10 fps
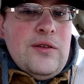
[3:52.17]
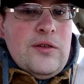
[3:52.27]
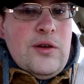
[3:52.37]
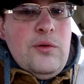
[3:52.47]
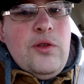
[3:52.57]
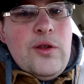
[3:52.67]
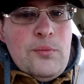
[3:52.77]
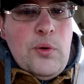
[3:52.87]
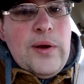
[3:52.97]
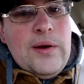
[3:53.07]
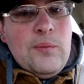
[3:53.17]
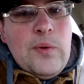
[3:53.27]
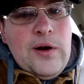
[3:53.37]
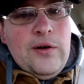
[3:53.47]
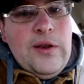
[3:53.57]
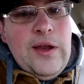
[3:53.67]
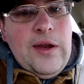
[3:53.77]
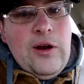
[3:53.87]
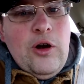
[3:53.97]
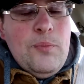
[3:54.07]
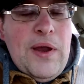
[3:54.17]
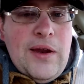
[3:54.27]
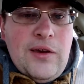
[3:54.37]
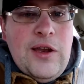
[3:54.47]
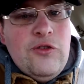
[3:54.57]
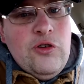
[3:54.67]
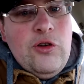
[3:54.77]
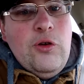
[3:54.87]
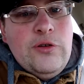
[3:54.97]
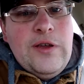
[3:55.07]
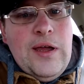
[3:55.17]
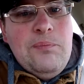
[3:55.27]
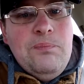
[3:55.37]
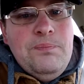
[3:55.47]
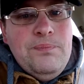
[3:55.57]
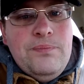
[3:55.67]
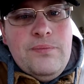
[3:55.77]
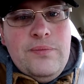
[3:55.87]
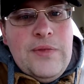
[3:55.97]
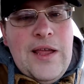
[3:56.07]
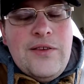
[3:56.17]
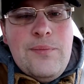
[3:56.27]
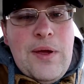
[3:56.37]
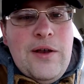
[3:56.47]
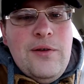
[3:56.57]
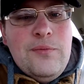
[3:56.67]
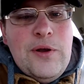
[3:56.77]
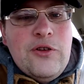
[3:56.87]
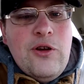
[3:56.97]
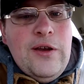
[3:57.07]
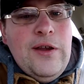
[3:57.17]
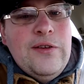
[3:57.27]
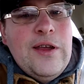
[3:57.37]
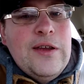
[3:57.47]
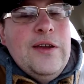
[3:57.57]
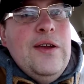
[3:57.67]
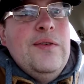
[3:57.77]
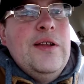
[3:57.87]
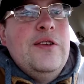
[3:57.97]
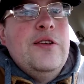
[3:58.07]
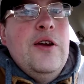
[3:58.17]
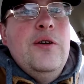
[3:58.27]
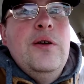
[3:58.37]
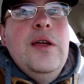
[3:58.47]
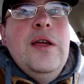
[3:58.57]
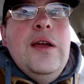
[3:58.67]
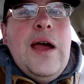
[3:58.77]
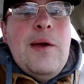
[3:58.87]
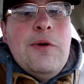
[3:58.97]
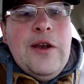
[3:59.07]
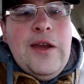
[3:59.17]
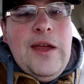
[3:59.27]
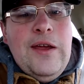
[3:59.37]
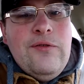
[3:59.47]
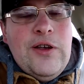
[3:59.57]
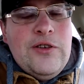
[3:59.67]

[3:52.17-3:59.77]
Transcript: to the point where they are paying attention the whole time. That's about as much credit as I can give it. So I'm going to give A